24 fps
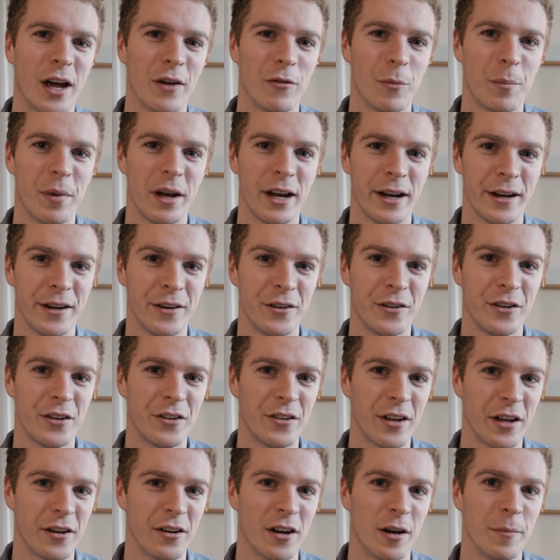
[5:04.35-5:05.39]
have a page
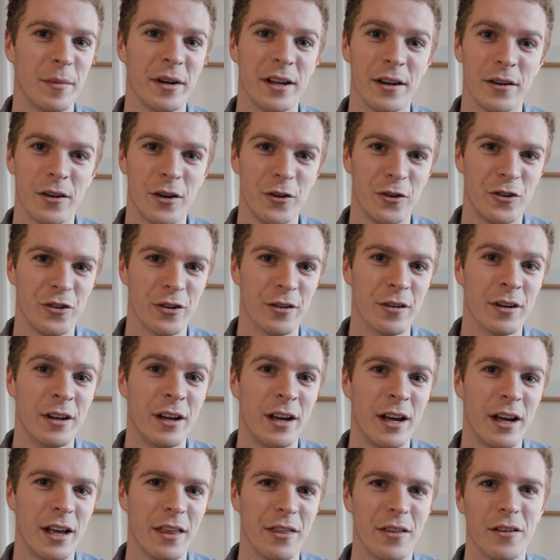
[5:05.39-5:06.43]
set up in Notion
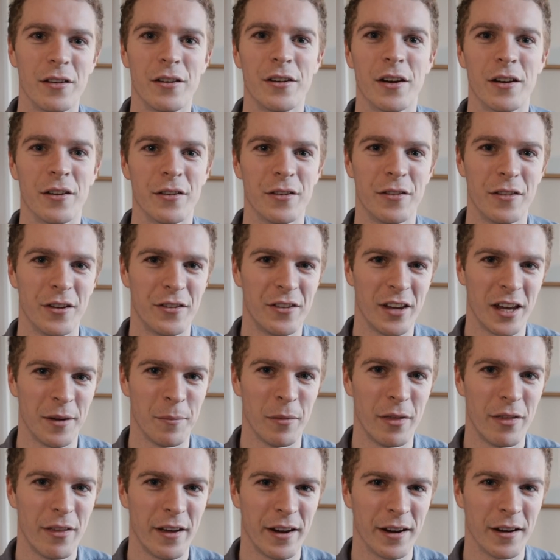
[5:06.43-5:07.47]
that does the same
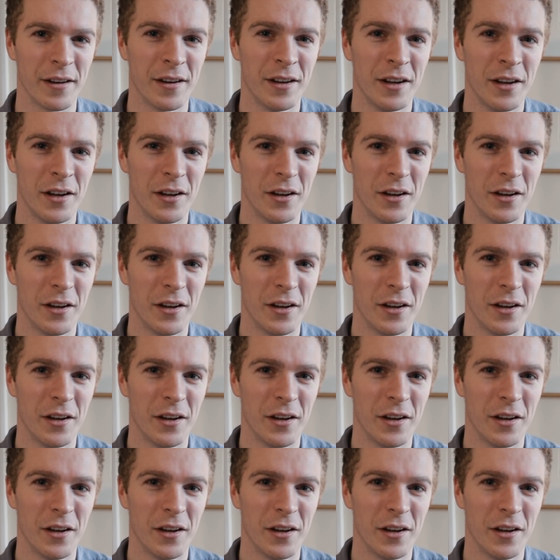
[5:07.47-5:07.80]
thing.